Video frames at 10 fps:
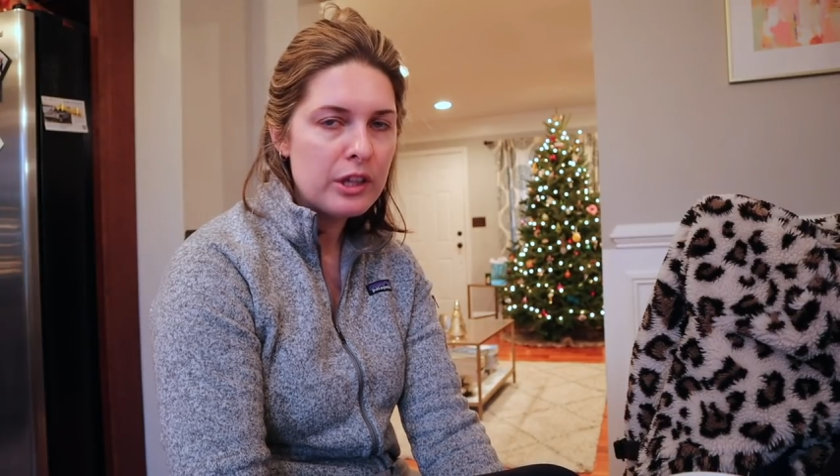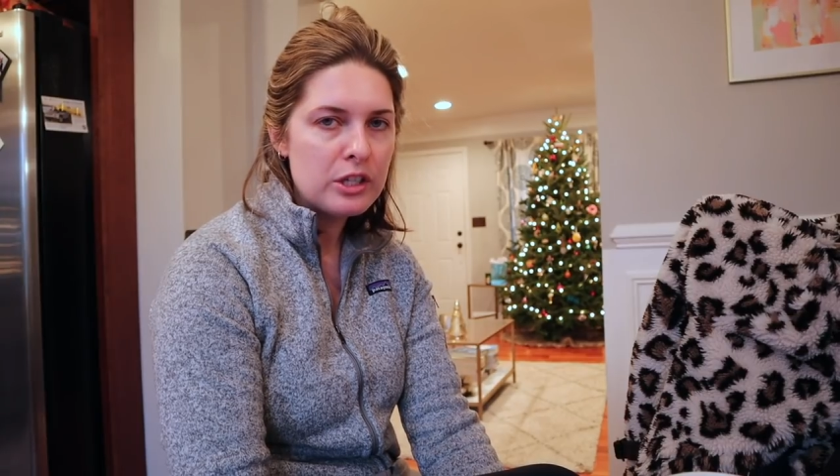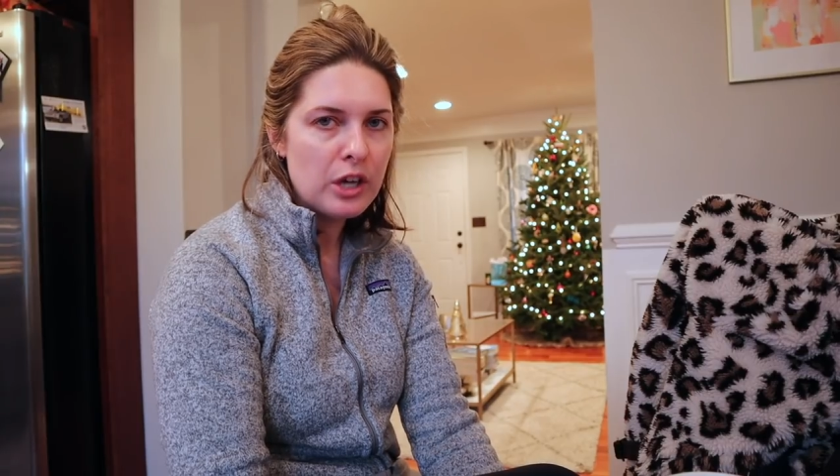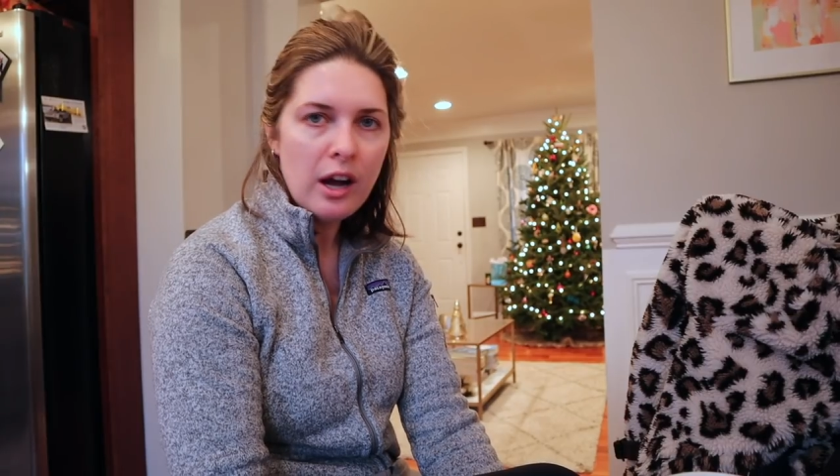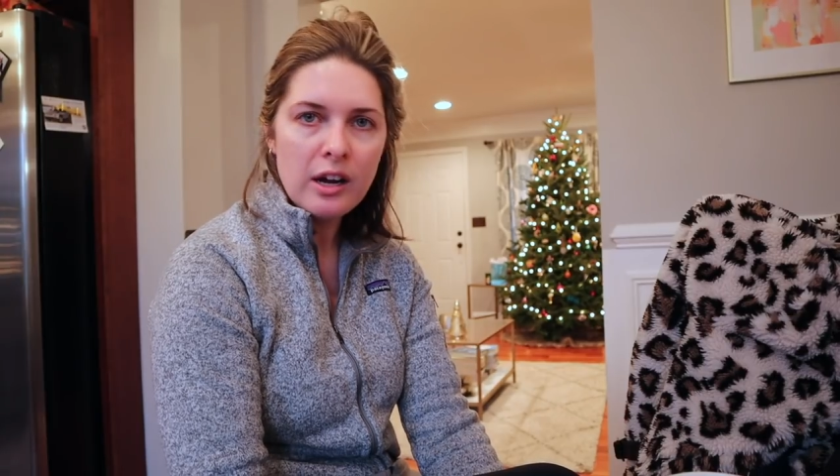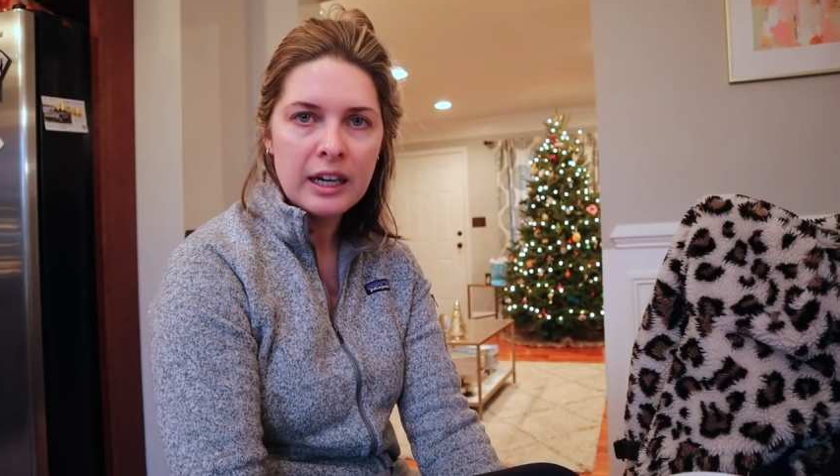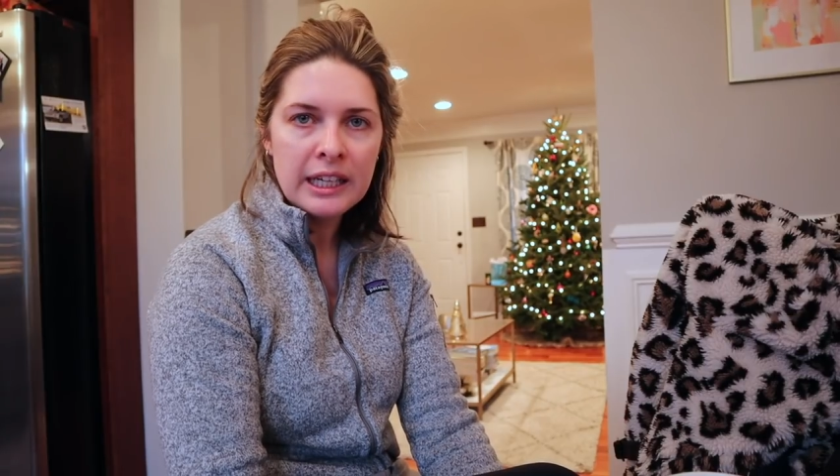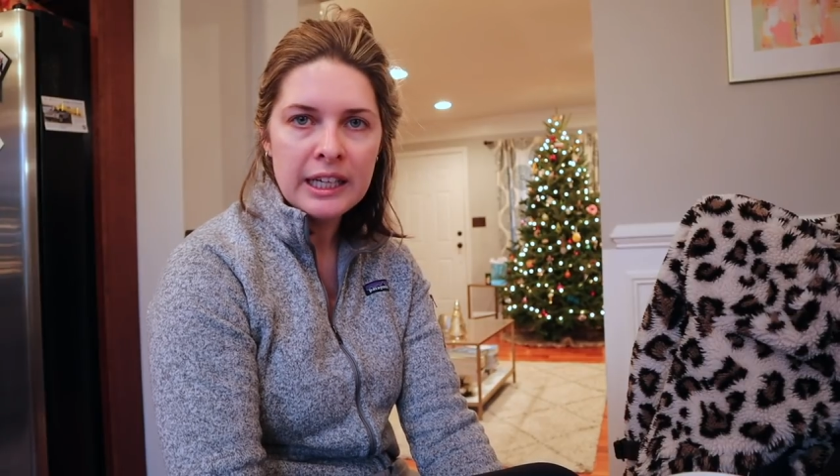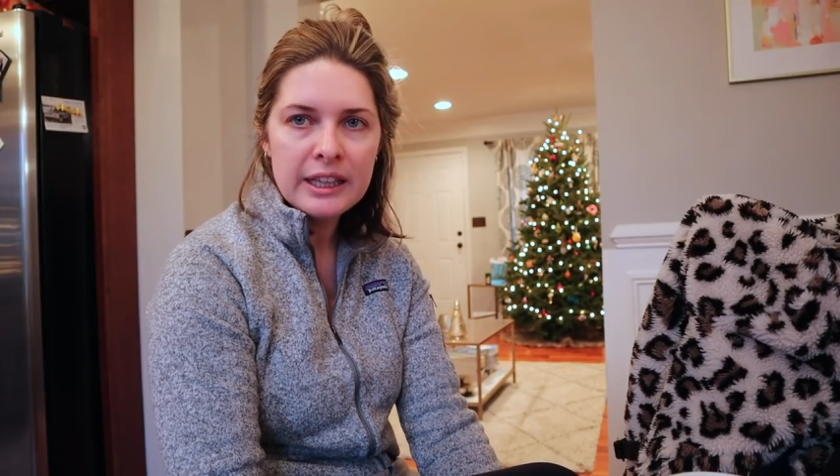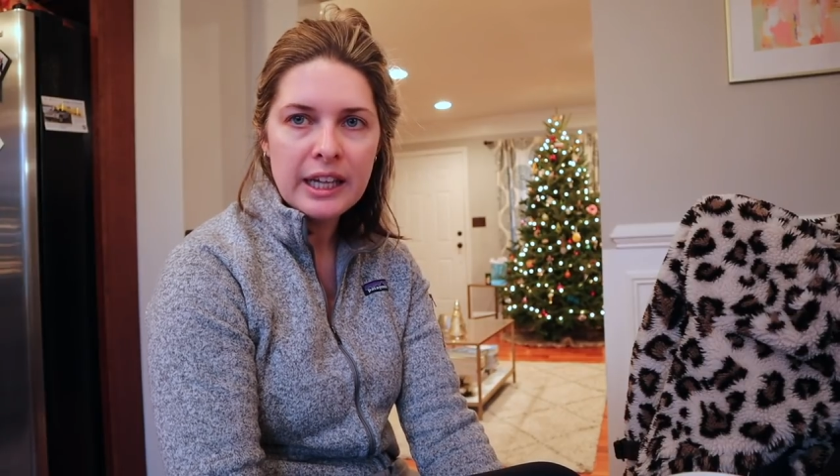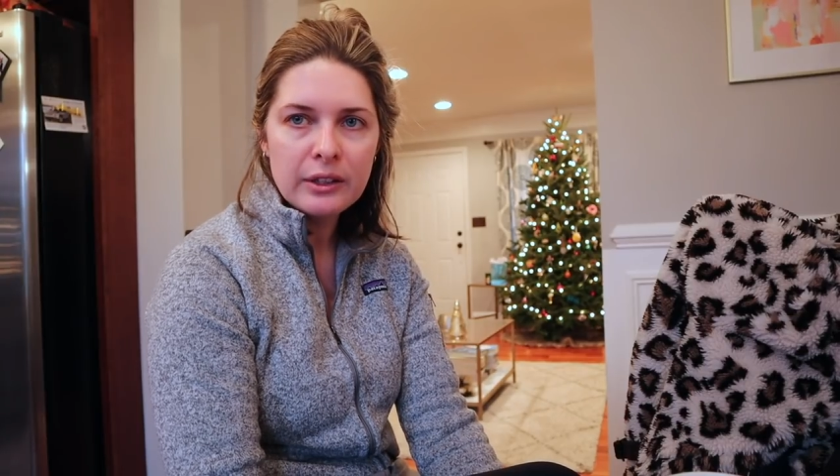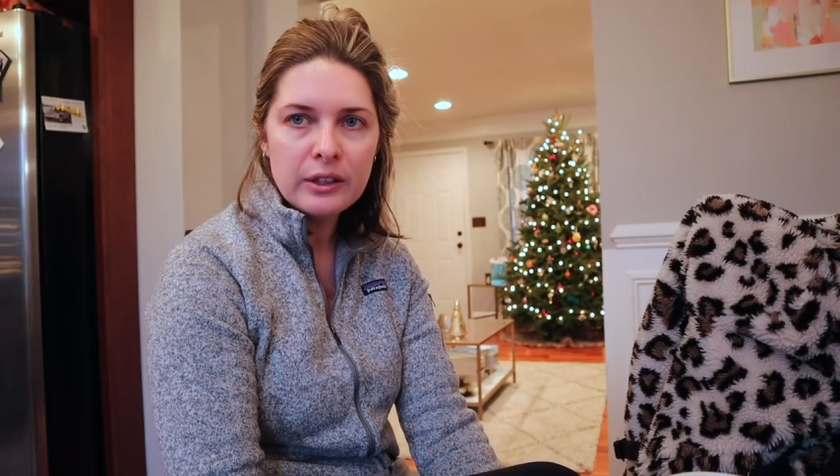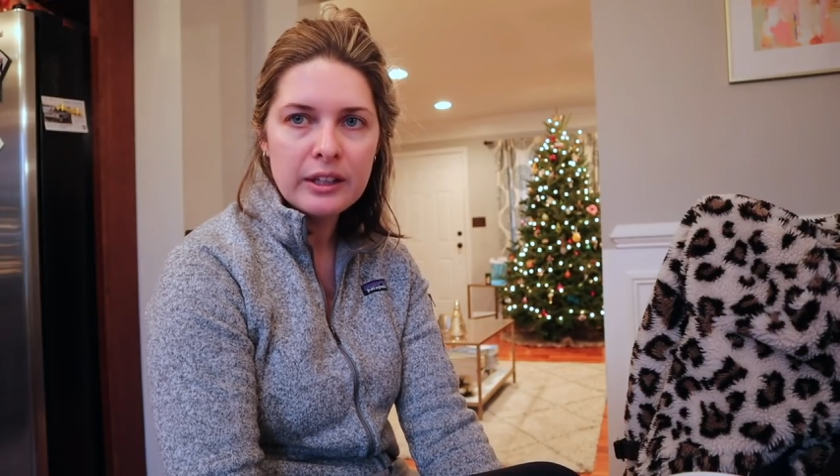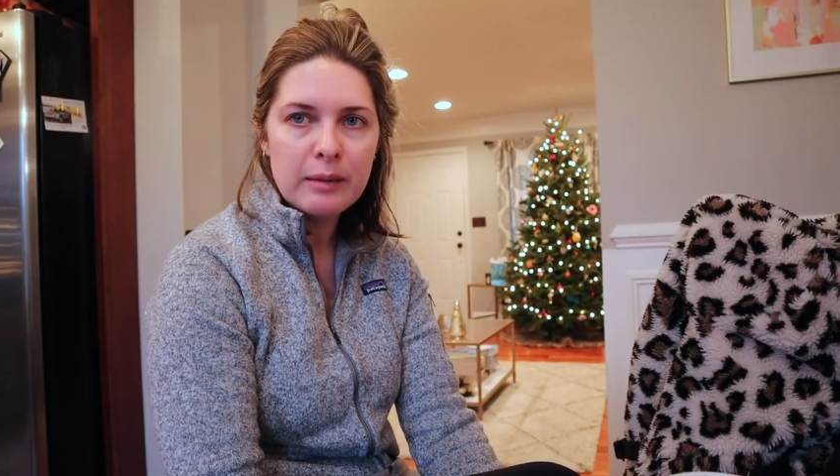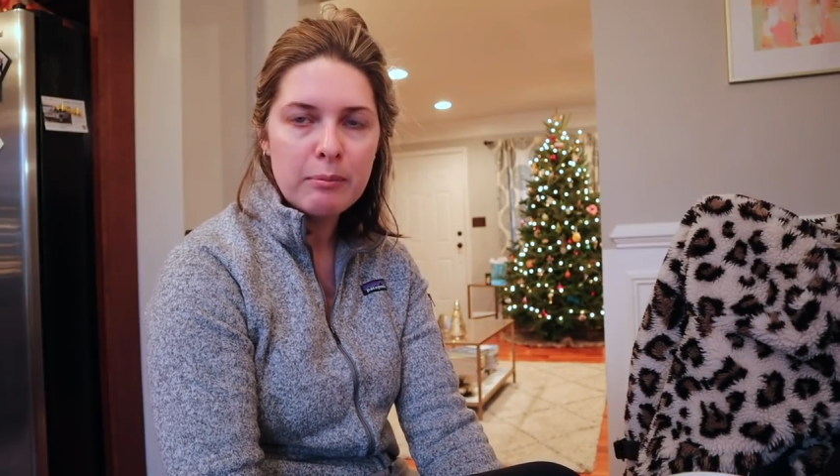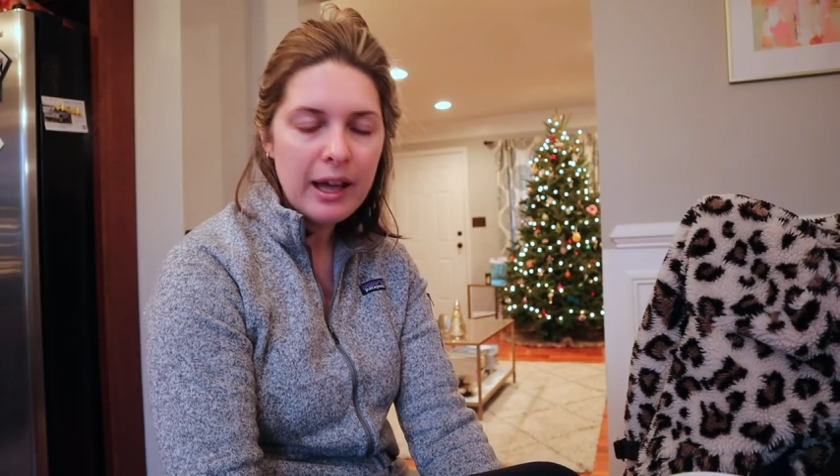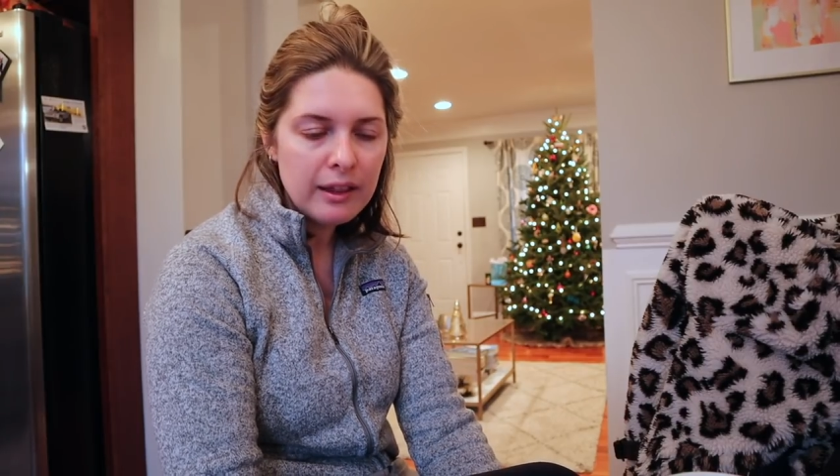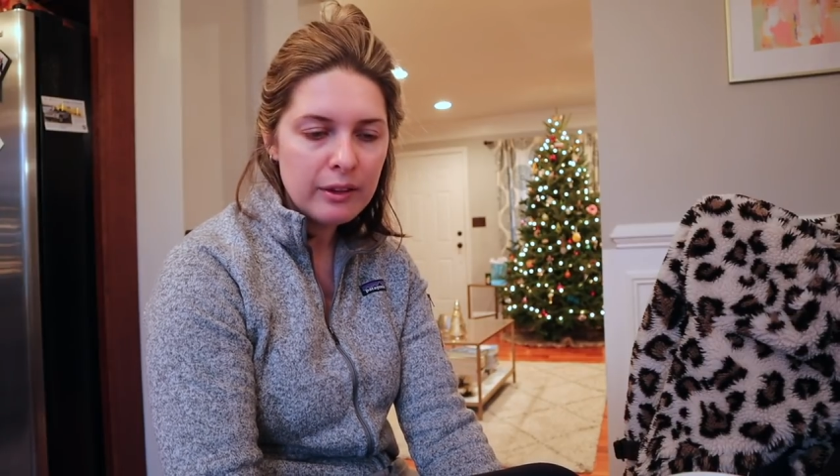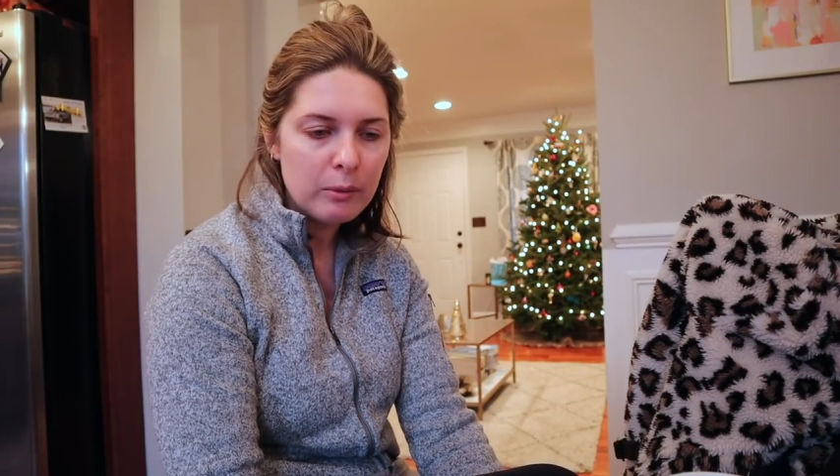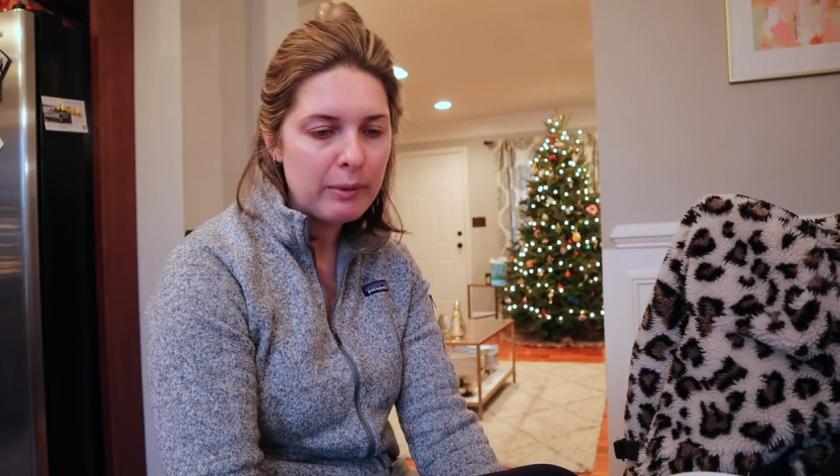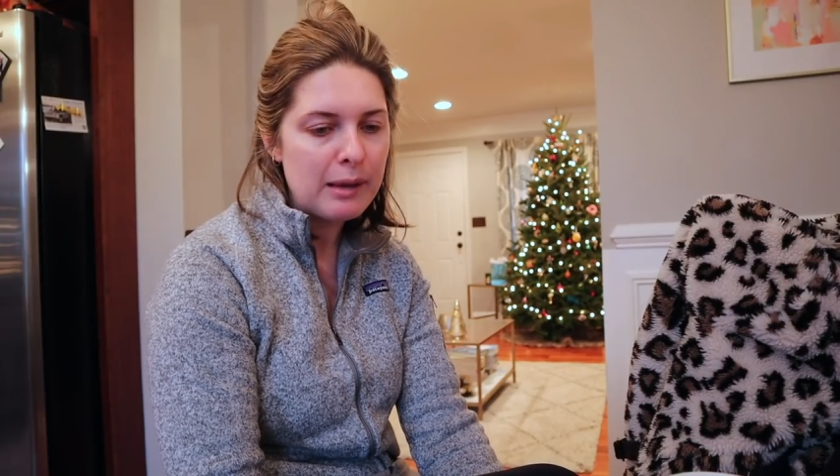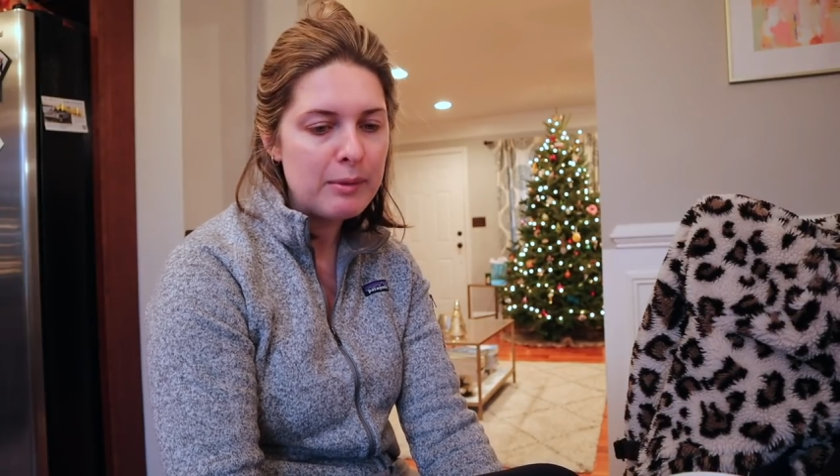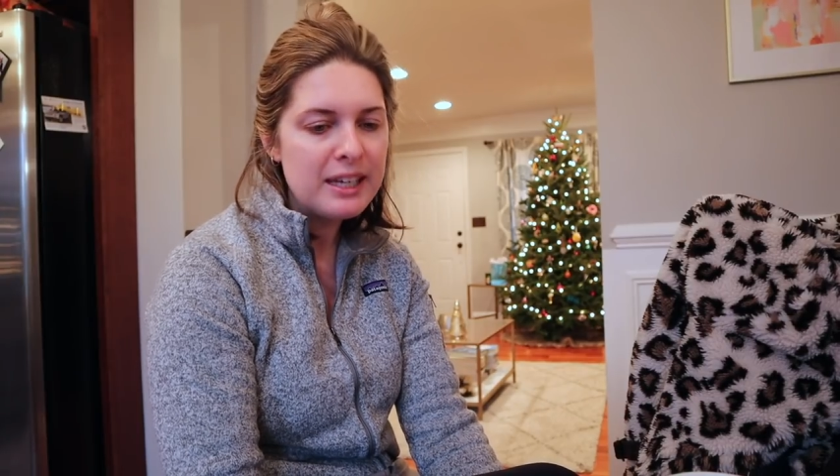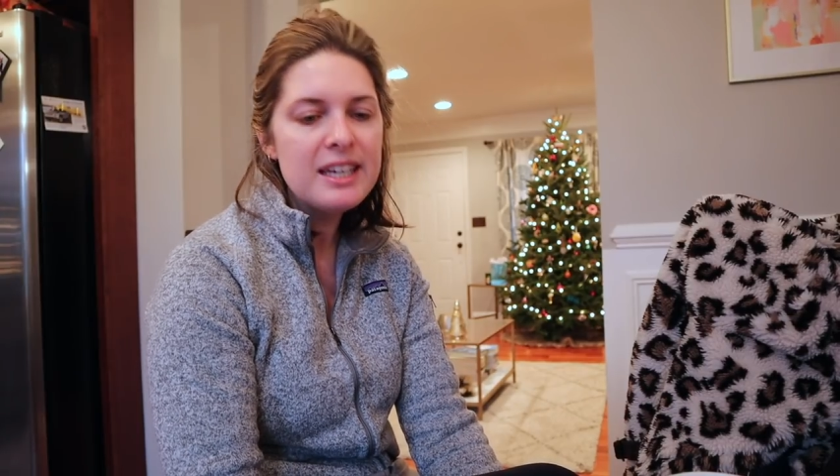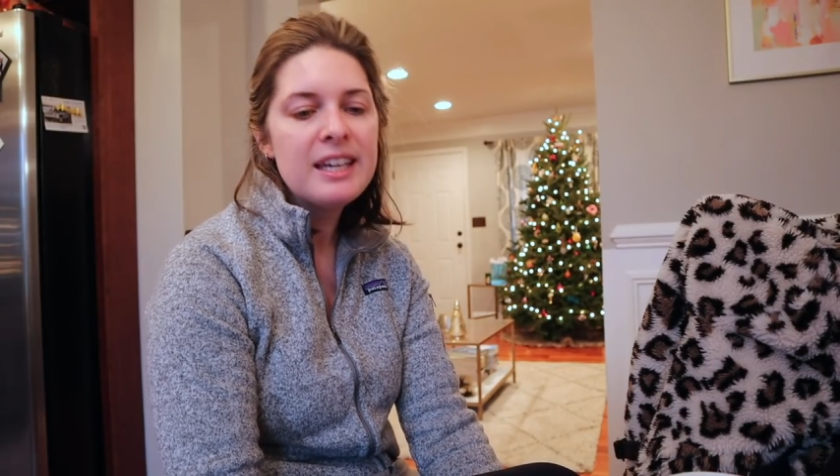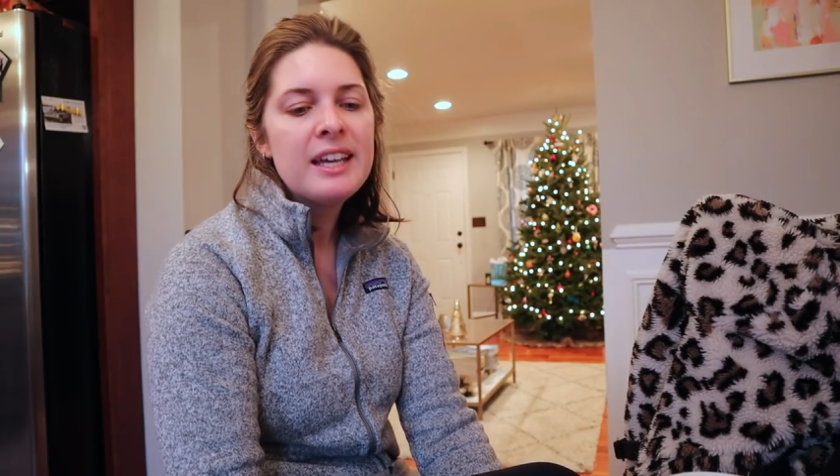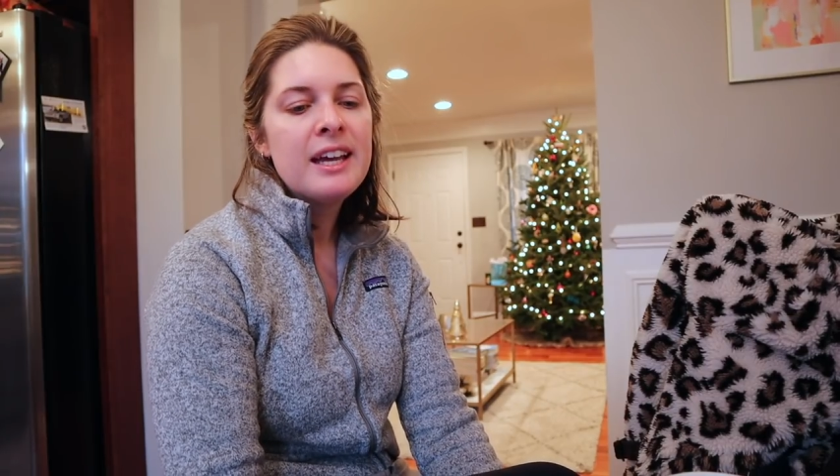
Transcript: with a dog on it that looked like my little baby.